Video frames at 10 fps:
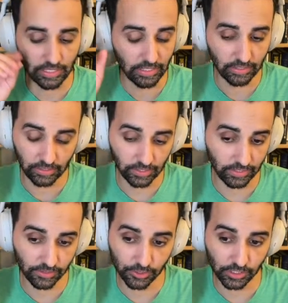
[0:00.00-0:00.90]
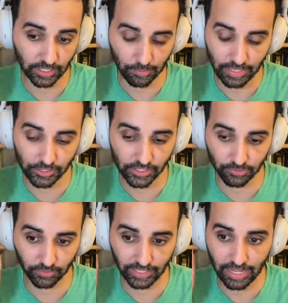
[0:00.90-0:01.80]
is just like Mage,
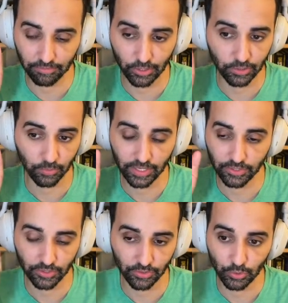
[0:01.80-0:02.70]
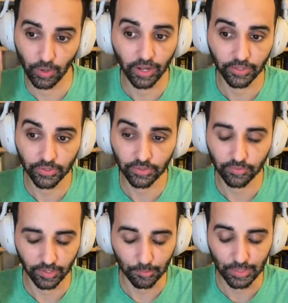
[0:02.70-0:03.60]
doesn't really have any good way to do either.
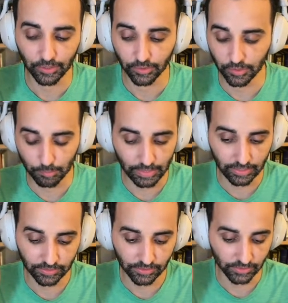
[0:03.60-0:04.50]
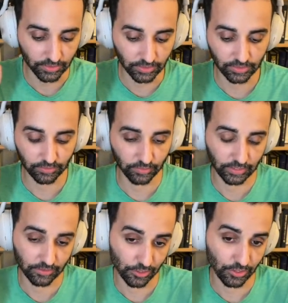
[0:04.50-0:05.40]
I mean, their minions
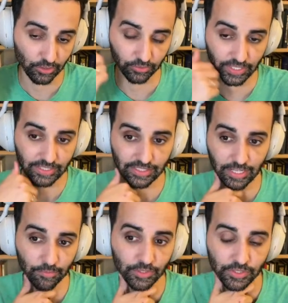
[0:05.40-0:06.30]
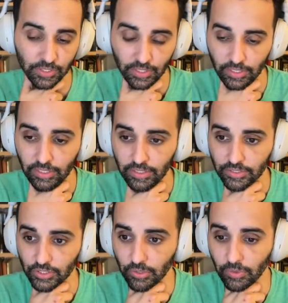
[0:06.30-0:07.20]
like just deal dice damage.
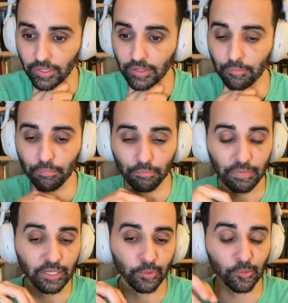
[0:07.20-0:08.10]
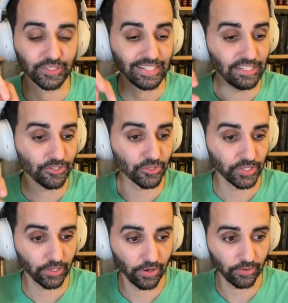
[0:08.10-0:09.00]
So medium armor is easier to
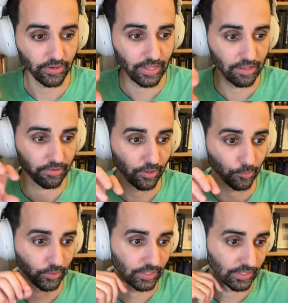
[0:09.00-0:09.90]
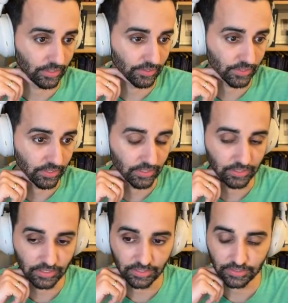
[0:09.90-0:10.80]
get around. Heavy armor is
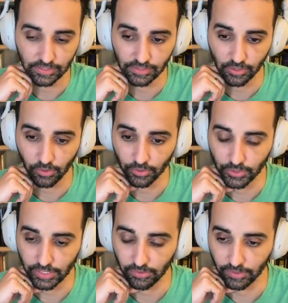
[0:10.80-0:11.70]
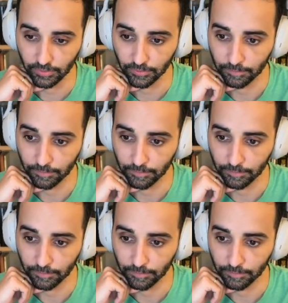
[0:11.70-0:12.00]
harder to get around.